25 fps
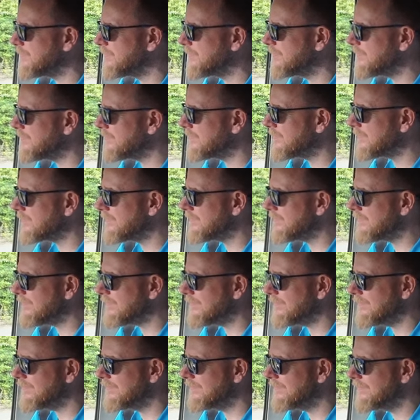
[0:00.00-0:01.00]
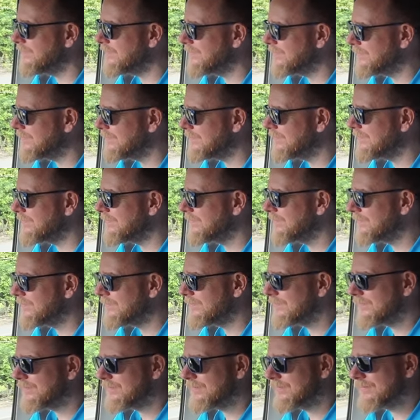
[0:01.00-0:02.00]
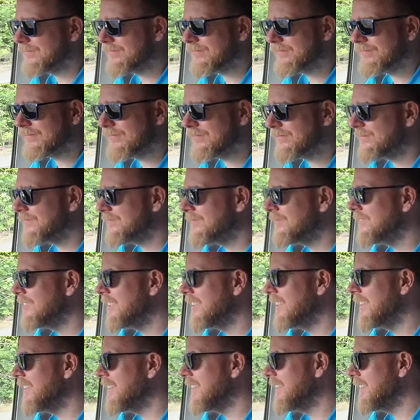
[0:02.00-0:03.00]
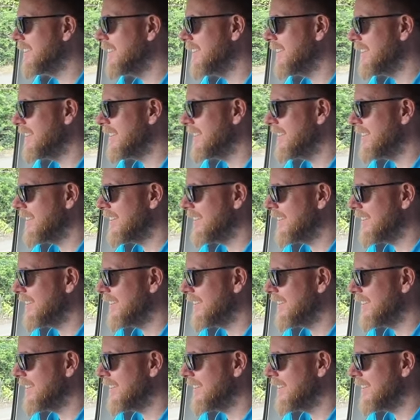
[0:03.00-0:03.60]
The person shown says nothing.